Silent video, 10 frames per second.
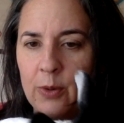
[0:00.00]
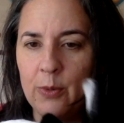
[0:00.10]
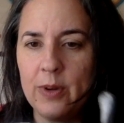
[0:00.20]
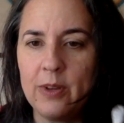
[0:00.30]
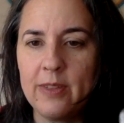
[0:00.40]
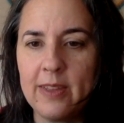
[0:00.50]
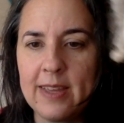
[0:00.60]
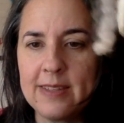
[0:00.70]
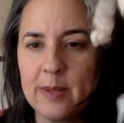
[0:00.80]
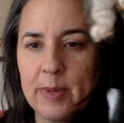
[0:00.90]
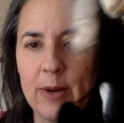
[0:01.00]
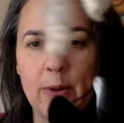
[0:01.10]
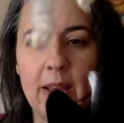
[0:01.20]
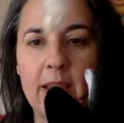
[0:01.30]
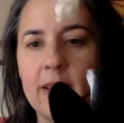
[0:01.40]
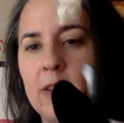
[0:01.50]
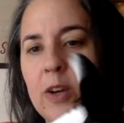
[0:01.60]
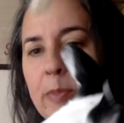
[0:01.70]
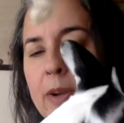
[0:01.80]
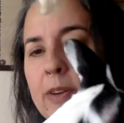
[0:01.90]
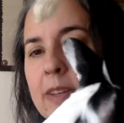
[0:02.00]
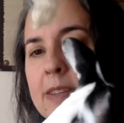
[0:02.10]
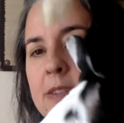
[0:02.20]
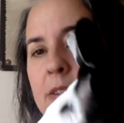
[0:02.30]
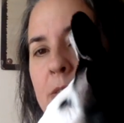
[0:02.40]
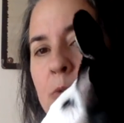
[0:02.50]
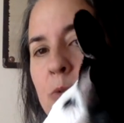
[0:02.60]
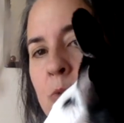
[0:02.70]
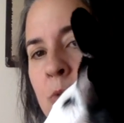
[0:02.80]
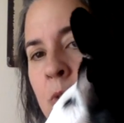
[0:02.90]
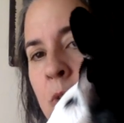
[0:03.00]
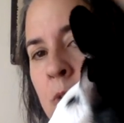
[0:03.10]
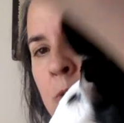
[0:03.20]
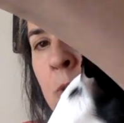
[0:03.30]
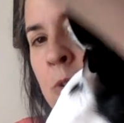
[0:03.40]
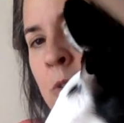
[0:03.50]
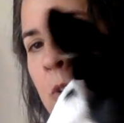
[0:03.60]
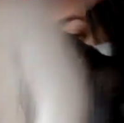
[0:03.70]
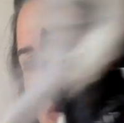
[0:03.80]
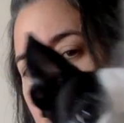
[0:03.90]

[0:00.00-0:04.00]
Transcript: What do you think that's about? Hey, look up here at least. Look.